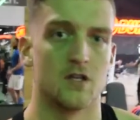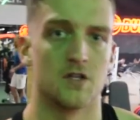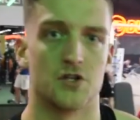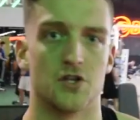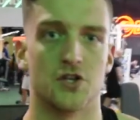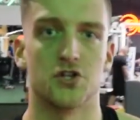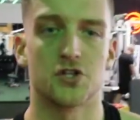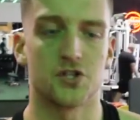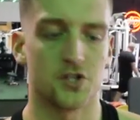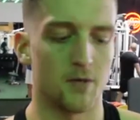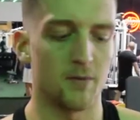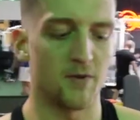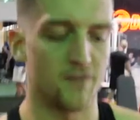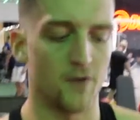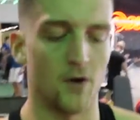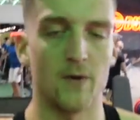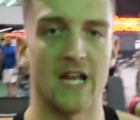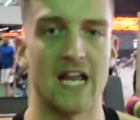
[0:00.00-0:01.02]
So I just thought
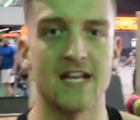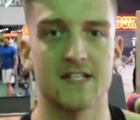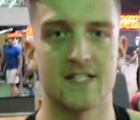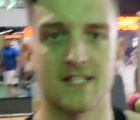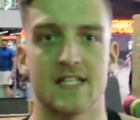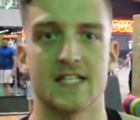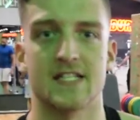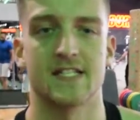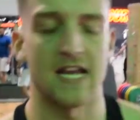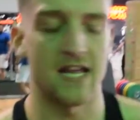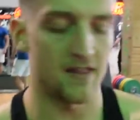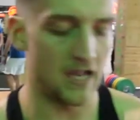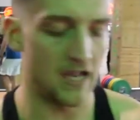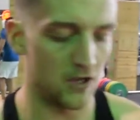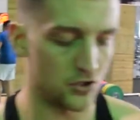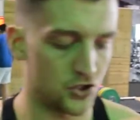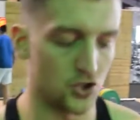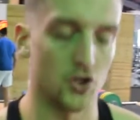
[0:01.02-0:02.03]
before we get into this set that
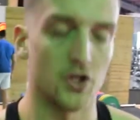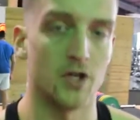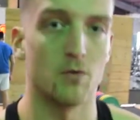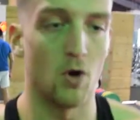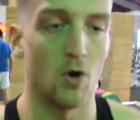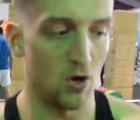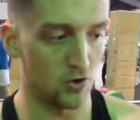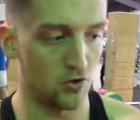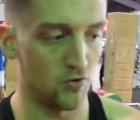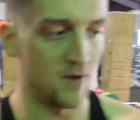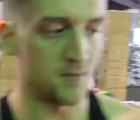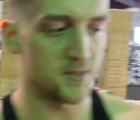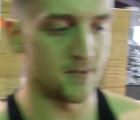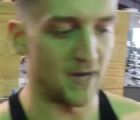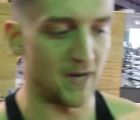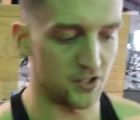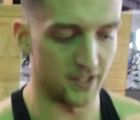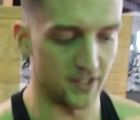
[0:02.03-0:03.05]
I'll show you what grips
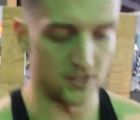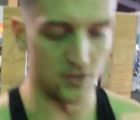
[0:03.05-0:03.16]
I'm actually